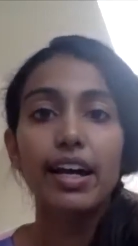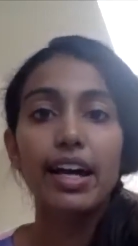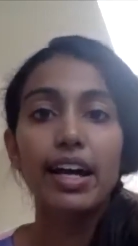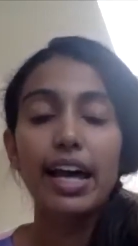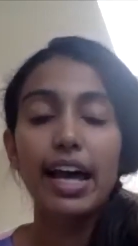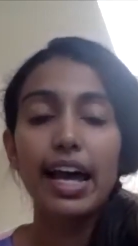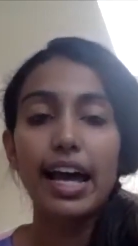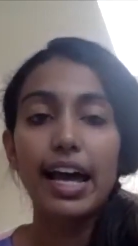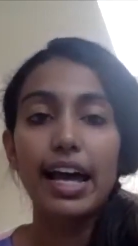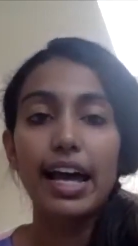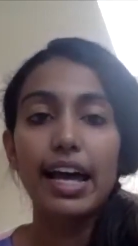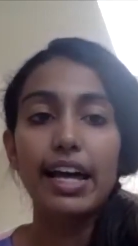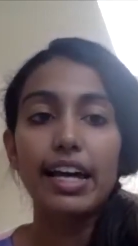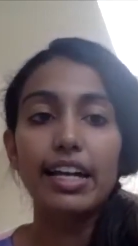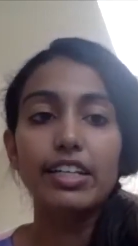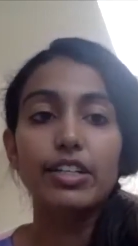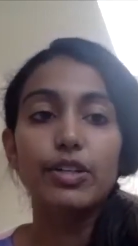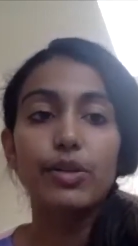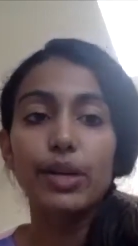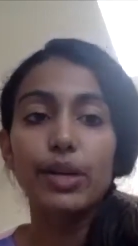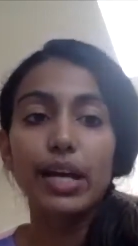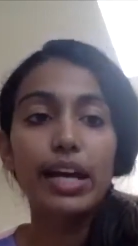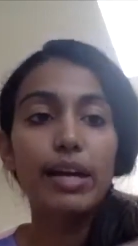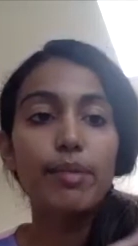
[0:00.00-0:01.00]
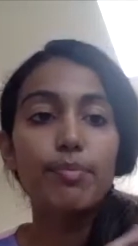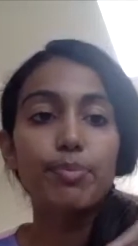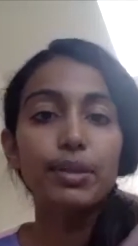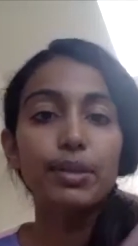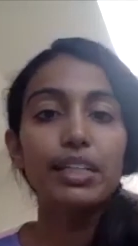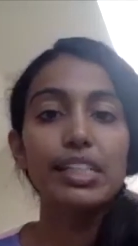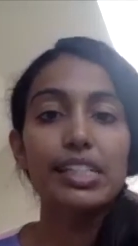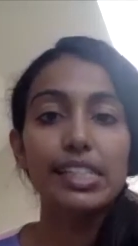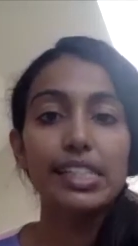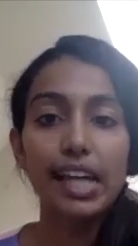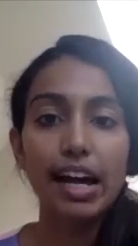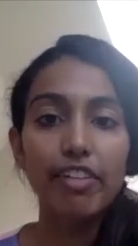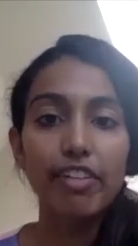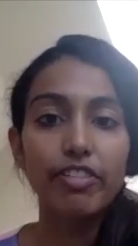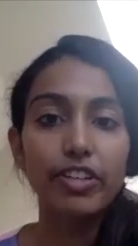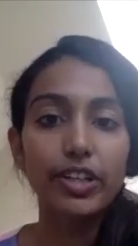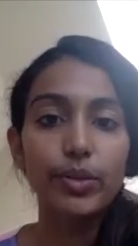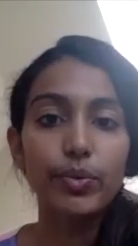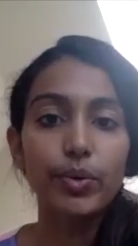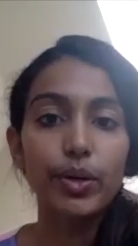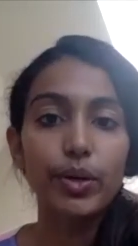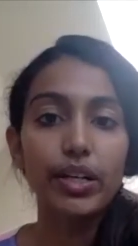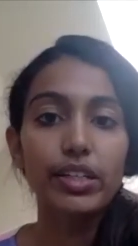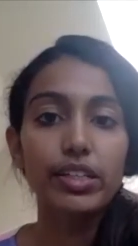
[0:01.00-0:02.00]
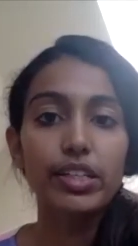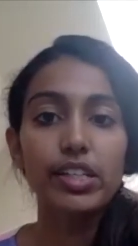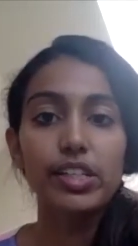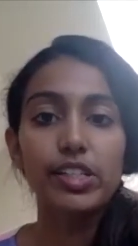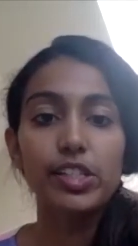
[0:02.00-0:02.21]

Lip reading: and you can't please everyone.